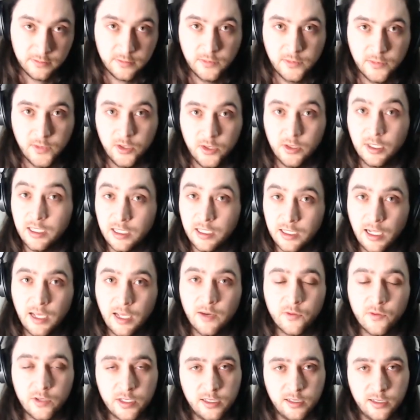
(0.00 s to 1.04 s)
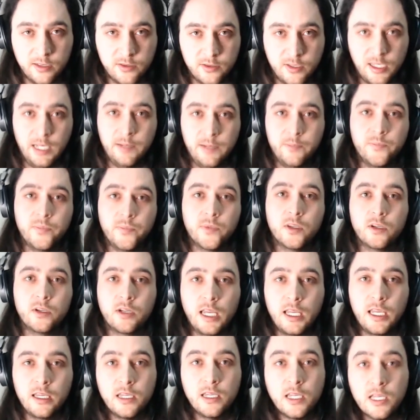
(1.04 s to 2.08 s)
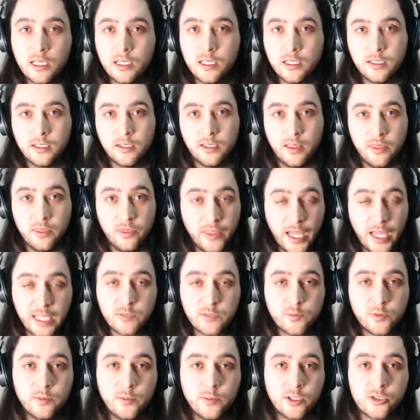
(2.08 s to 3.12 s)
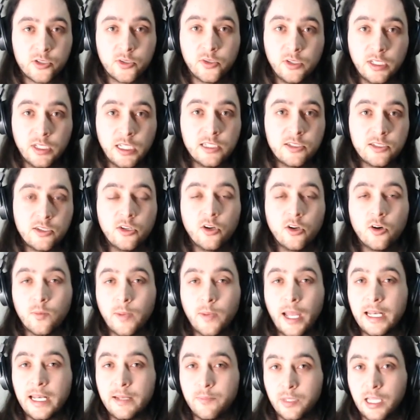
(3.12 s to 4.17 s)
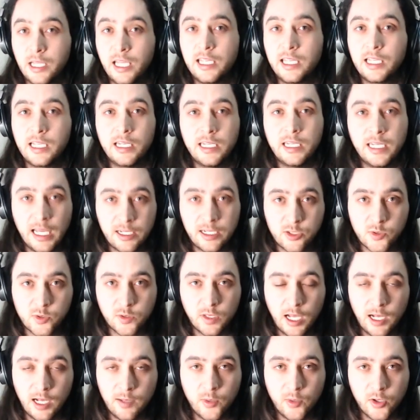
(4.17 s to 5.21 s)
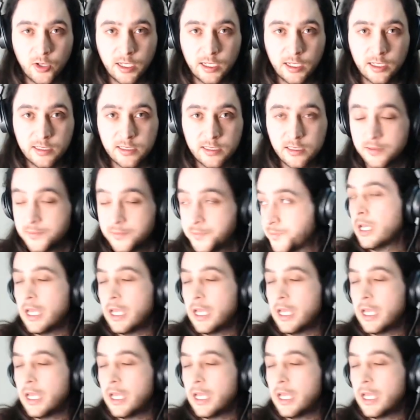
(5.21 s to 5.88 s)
you'll hit it every single time, okay? That's pretty much all you need to know about playing natural harmonics.